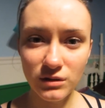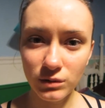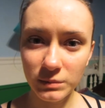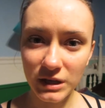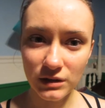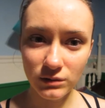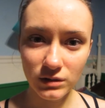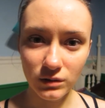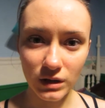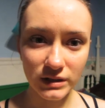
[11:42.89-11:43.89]
Normally, I don't
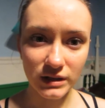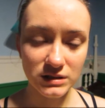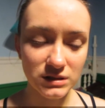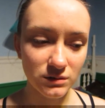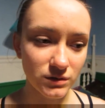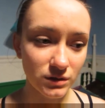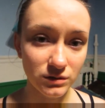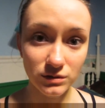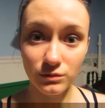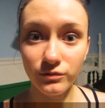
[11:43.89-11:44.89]
get a lot of that stuff done
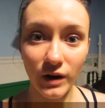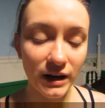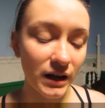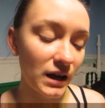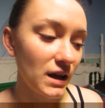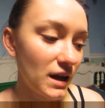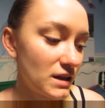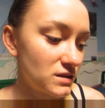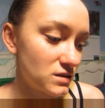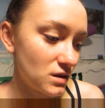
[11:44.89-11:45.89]
until Friday.
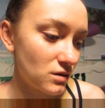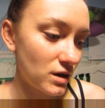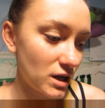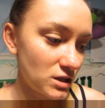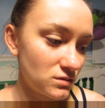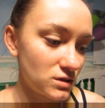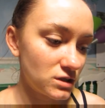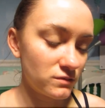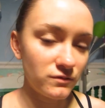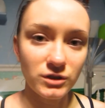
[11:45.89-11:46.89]
And so, I
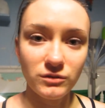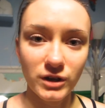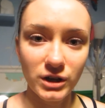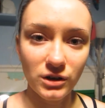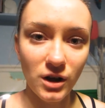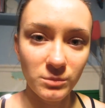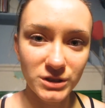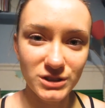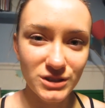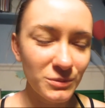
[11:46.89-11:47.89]
just feel very
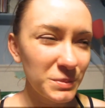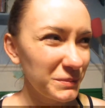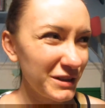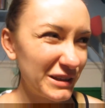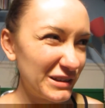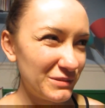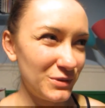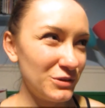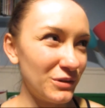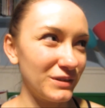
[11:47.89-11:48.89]
accomplished. So, it put me in a good
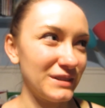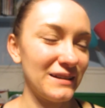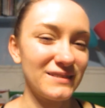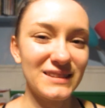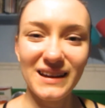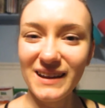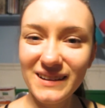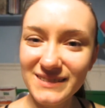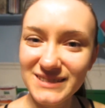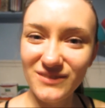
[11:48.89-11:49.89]
mood all day. I was like, I
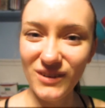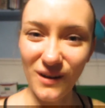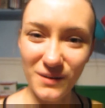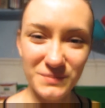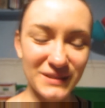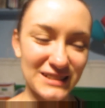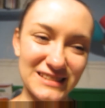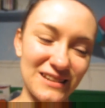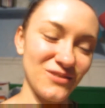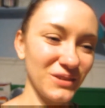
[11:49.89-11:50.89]
got stuff
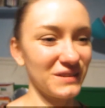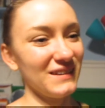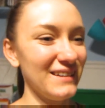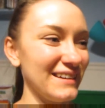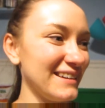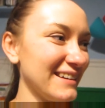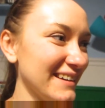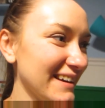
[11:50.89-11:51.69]
accomplished. I feel good.